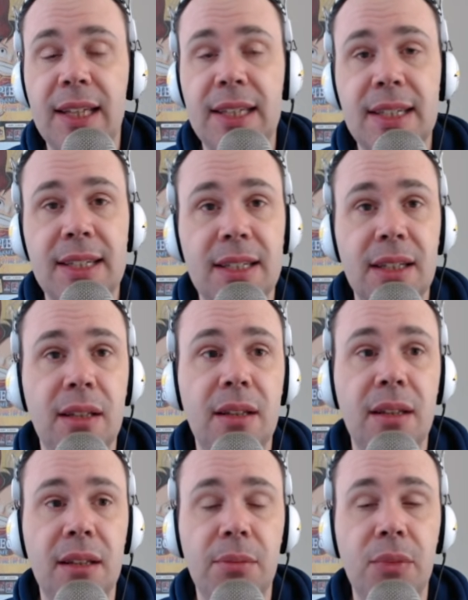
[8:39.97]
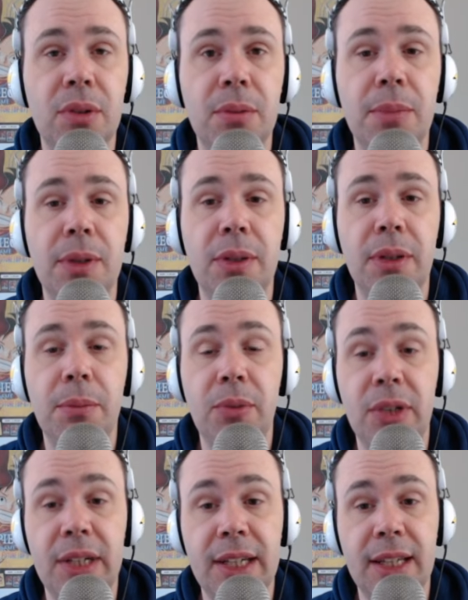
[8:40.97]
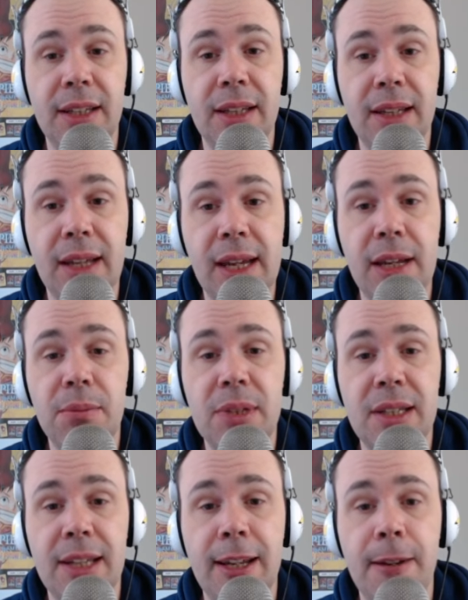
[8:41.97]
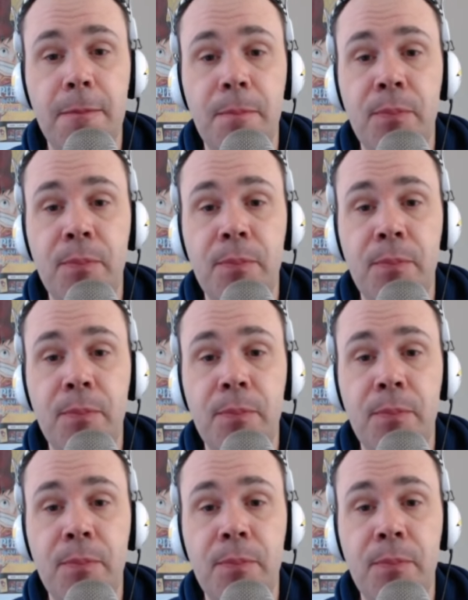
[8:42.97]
This is the important point here. The games are there.